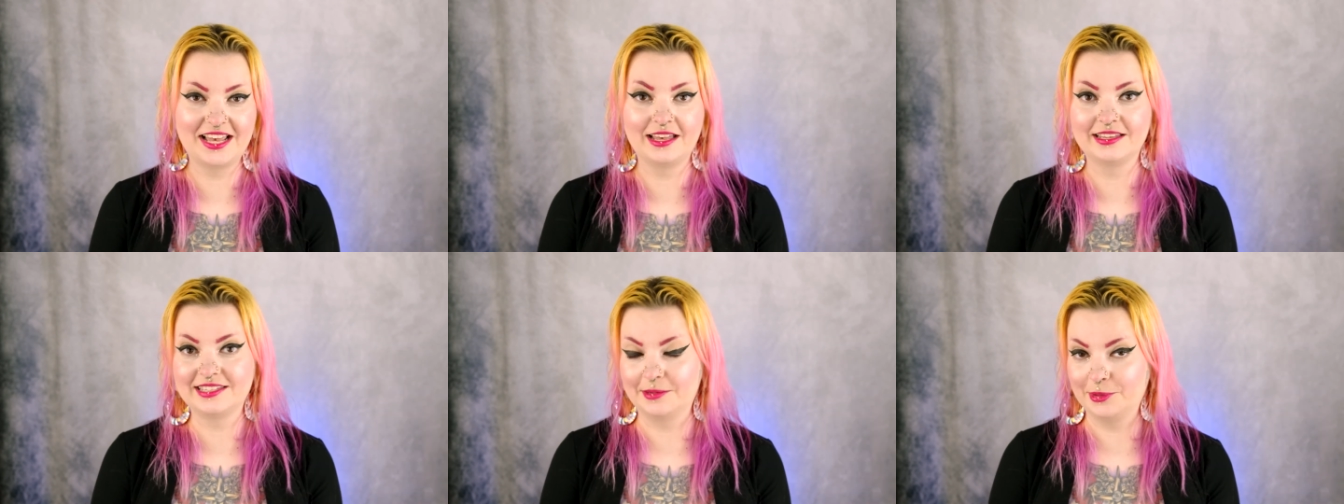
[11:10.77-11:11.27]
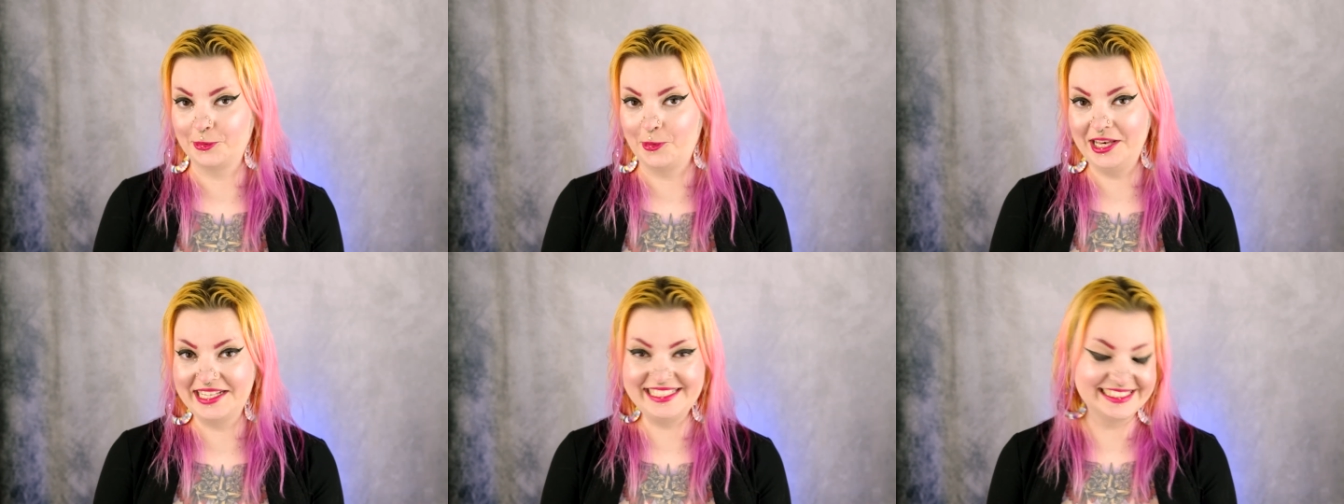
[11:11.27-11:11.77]
It's number
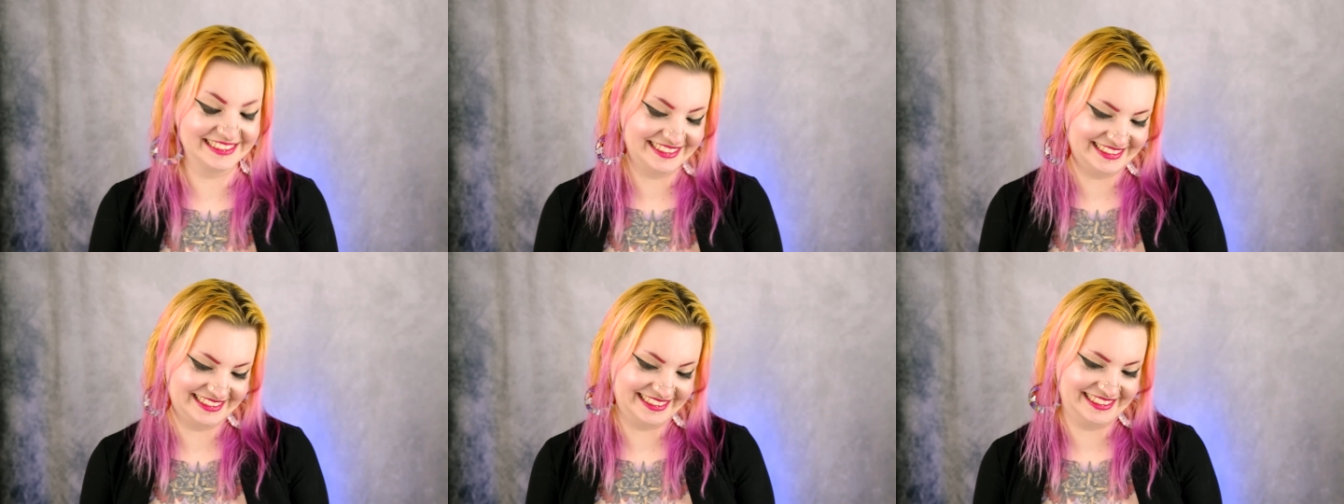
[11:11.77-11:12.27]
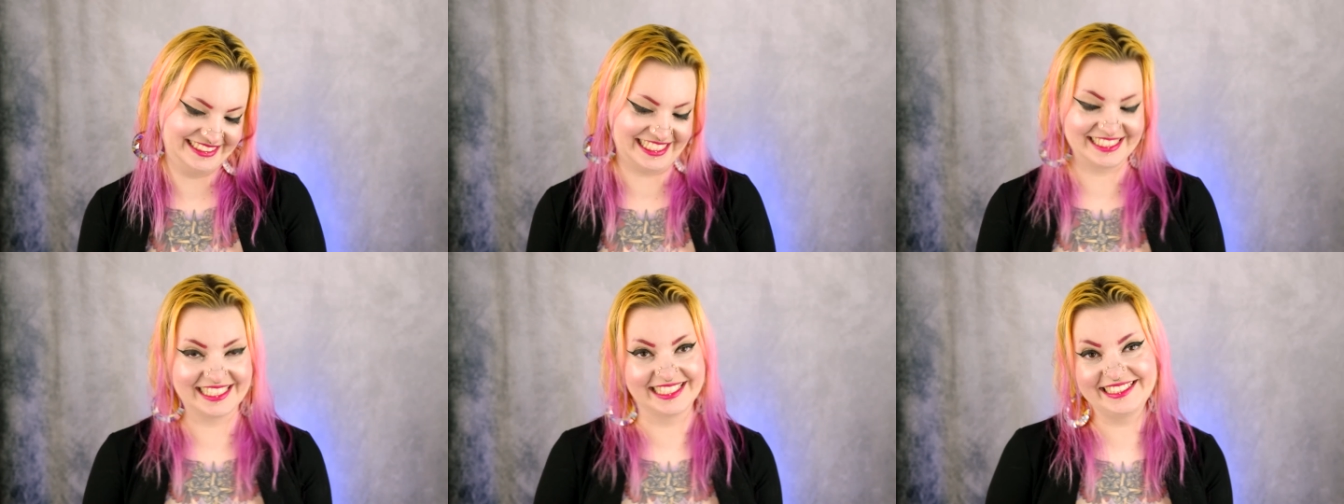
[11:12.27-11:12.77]
one,
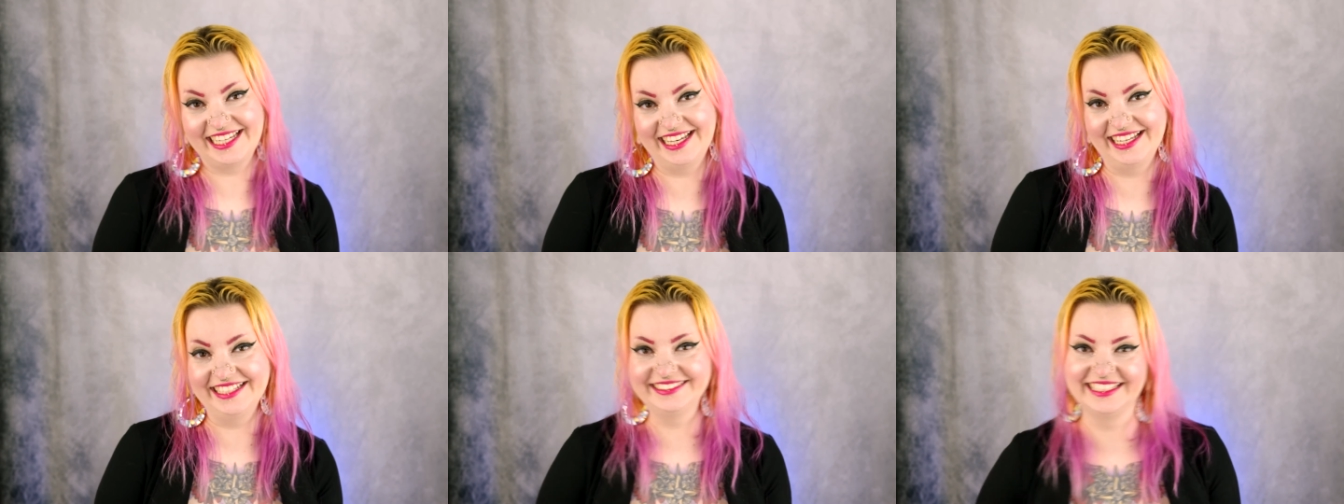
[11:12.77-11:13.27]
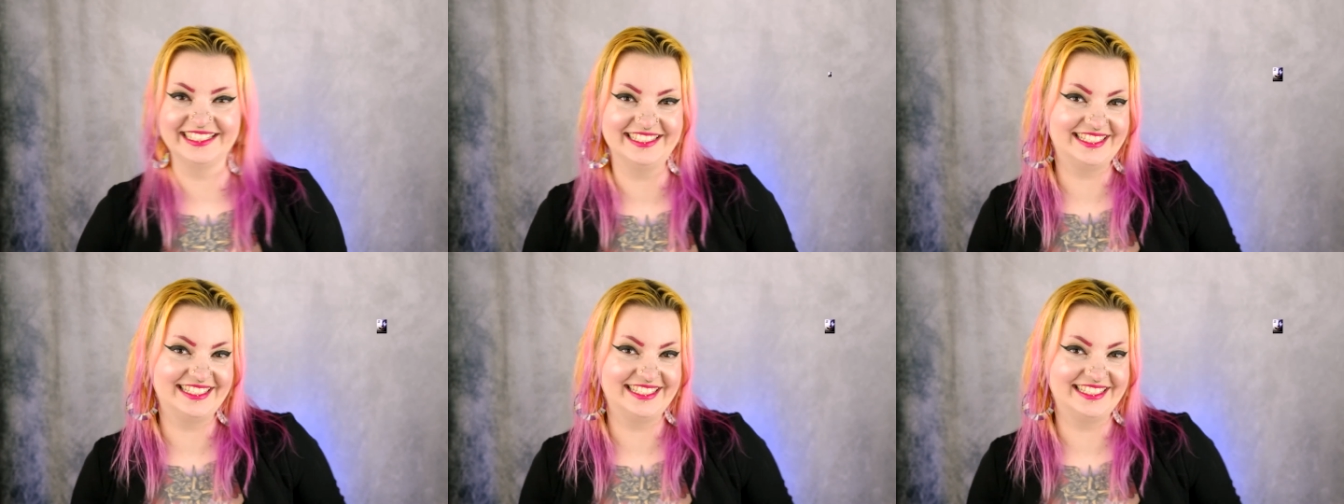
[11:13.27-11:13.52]
da-da-da-da, it's